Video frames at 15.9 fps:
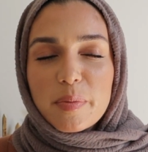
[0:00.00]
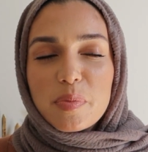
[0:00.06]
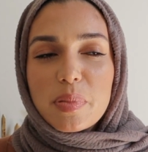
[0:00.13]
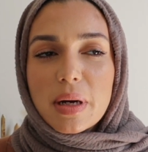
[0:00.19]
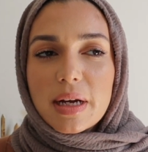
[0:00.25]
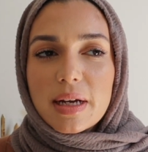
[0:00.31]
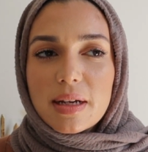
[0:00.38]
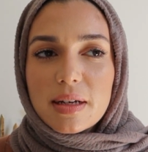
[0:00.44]

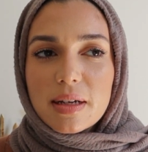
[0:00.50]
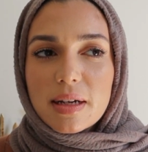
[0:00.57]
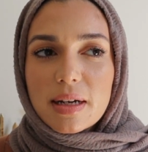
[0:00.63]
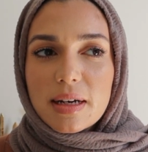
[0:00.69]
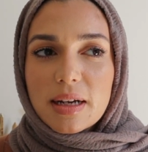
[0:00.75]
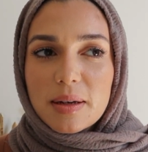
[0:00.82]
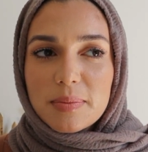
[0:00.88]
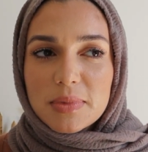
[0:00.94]
but
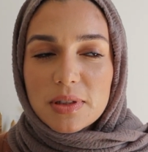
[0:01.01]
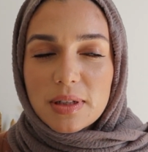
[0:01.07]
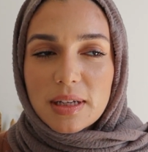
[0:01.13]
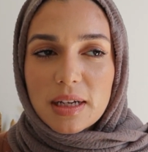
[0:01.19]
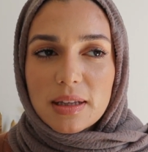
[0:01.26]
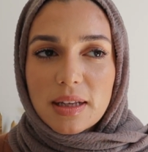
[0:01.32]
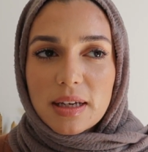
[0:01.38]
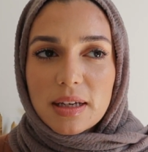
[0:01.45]

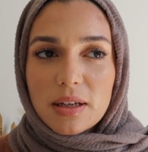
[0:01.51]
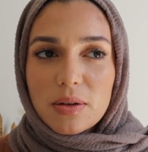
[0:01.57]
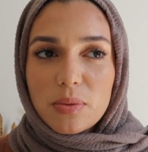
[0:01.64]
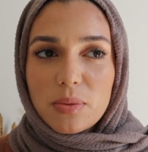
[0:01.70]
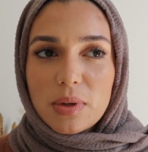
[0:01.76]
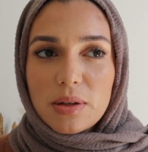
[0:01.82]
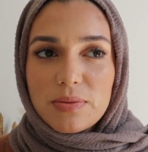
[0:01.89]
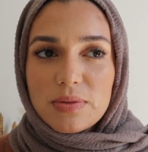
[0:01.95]
alhamdulillah, like
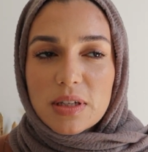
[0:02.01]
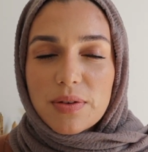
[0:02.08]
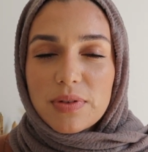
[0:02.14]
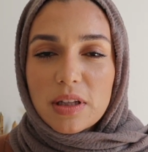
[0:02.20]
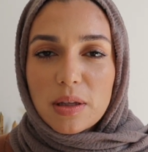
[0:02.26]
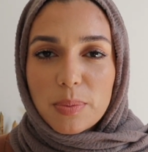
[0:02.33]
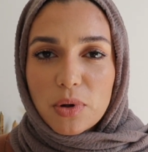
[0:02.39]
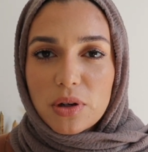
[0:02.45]
we
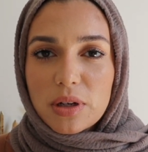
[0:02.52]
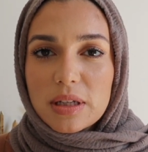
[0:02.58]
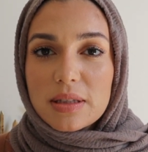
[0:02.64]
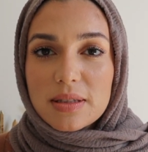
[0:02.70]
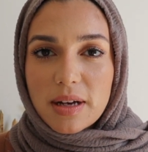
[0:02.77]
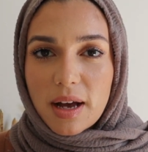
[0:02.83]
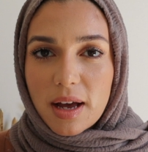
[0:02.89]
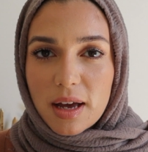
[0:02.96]
definitely put in
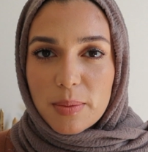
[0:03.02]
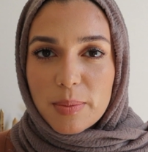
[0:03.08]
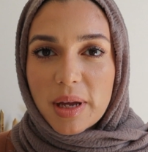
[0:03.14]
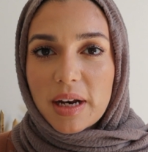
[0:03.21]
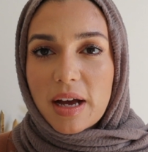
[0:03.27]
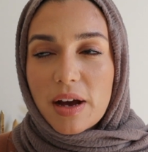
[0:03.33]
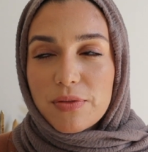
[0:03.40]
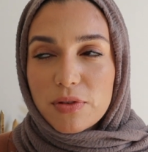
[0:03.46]
time
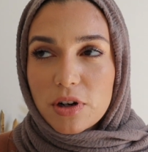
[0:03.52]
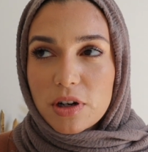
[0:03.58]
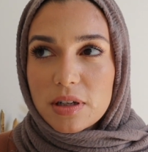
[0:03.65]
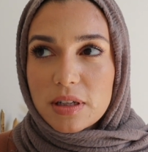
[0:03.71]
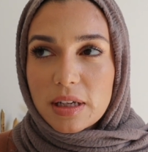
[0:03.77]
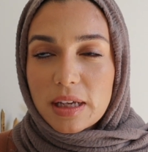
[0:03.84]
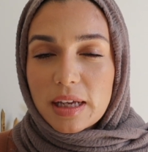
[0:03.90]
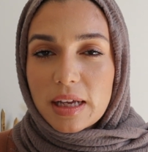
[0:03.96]
and effort
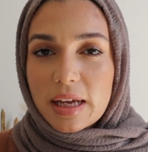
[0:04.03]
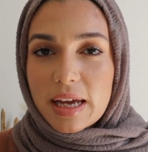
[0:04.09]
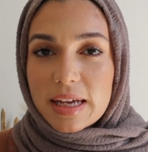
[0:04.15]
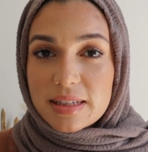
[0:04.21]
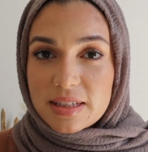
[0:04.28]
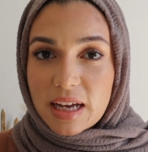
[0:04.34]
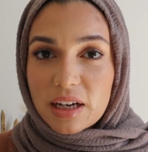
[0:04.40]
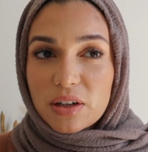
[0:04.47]

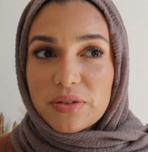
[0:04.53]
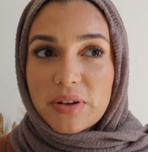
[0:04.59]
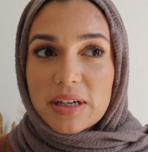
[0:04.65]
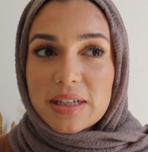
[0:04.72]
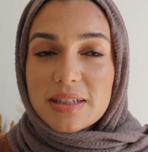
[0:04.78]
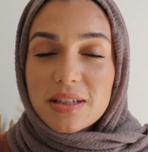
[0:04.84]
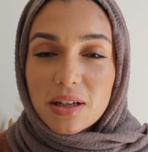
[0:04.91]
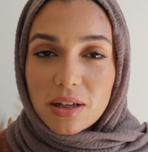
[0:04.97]
and
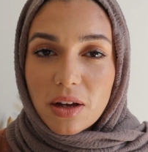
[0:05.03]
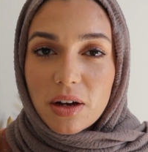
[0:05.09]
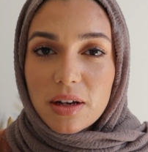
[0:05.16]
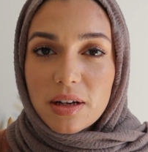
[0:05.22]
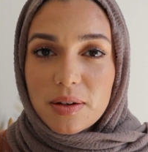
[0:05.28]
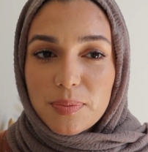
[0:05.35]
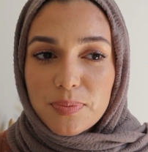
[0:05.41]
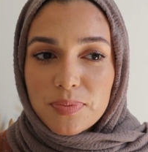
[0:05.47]
sacrificed a lot.